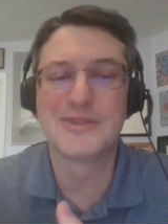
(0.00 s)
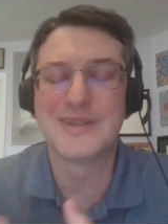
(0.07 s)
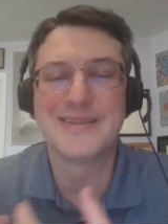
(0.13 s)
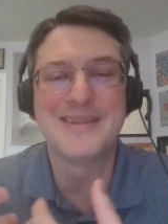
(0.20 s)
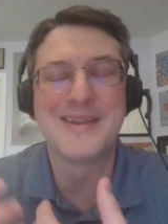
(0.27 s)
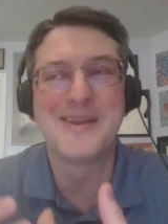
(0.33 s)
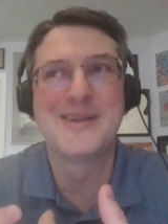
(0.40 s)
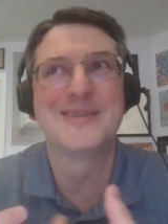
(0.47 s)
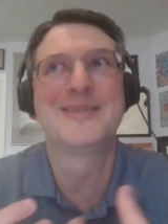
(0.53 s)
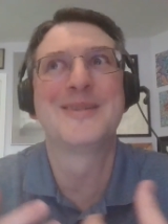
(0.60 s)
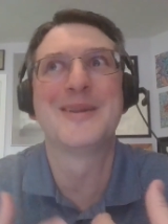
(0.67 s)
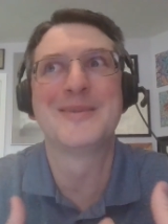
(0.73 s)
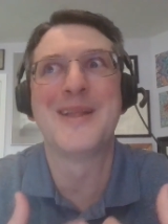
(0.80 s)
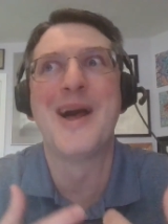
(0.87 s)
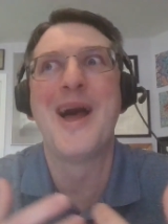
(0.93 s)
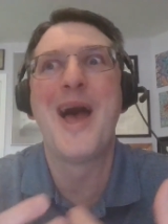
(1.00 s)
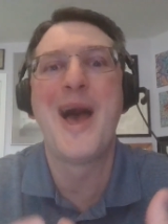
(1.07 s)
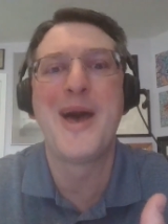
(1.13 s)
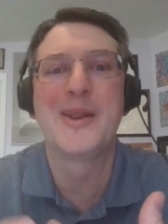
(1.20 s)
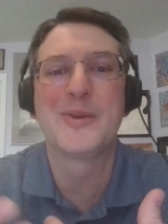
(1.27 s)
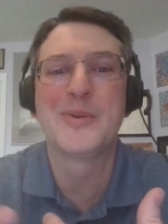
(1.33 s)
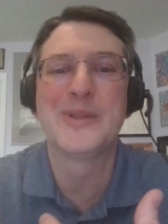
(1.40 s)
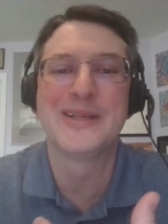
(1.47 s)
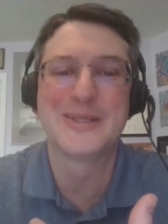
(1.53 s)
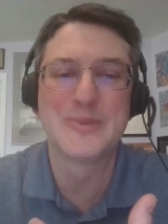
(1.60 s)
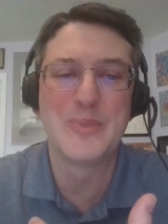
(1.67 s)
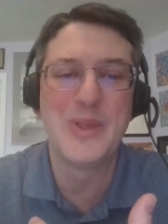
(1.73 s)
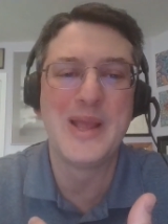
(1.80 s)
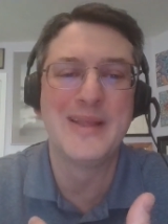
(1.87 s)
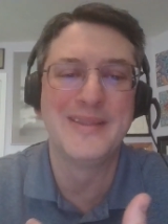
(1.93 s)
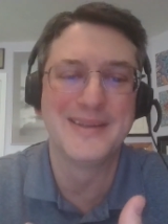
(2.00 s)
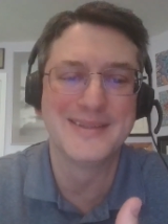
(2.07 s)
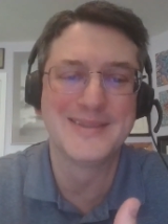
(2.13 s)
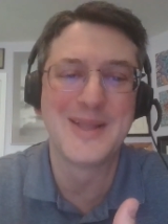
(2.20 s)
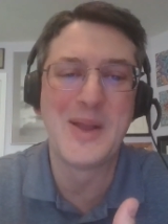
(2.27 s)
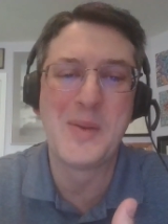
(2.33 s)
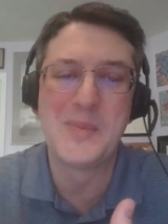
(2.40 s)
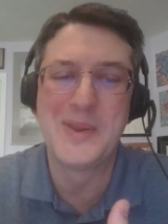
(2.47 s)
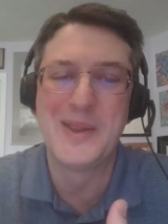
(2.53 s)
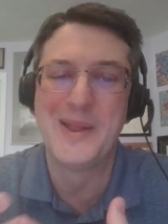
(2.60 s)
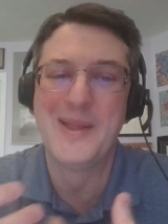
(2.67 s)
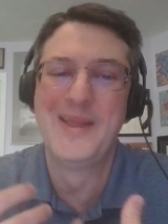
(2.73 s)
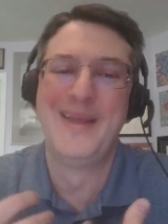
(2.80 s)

The tinnitus does not adequately explain the insomnia.